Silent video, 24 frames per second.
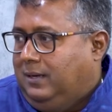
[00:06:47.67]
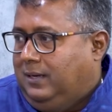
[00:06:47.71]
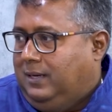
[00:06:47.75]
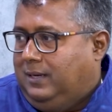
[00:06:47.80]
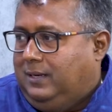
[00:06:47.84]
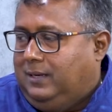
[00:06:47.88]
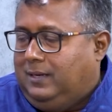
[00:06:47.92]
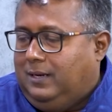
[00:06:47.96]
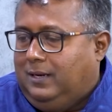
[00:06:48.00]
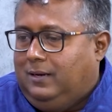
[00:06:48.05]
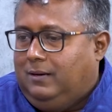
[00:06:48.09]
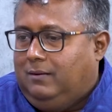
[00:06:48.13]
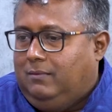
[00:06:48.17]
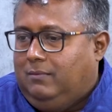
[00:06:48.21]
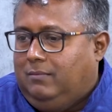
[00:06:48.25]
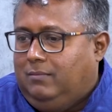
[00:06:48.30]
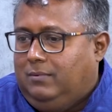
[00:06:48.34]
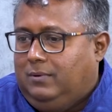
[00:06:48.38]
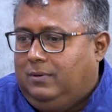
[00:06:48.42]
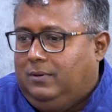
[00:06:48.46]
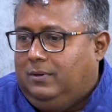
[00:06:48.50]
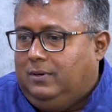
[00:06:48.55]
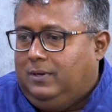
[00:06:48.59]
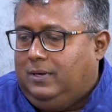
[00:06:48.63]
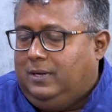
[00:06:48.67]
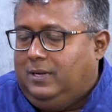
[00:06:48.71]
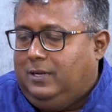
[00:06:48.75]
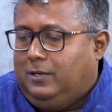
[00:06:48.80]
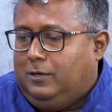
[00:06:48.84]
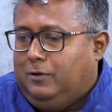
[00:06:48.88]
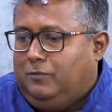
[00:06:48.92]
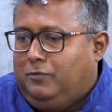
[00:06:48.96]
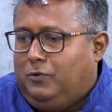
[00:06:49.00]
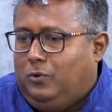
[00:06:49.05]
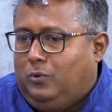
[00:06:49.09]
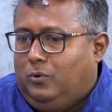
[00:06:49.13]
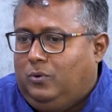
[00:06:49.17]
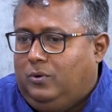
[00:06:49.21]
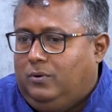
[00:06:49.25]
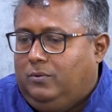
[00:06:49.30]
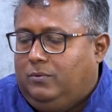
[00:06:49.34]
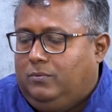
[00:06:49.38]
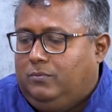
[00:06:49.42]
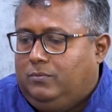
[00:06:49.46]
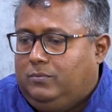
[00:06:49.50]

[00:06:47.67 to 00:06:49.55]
Intel interviewed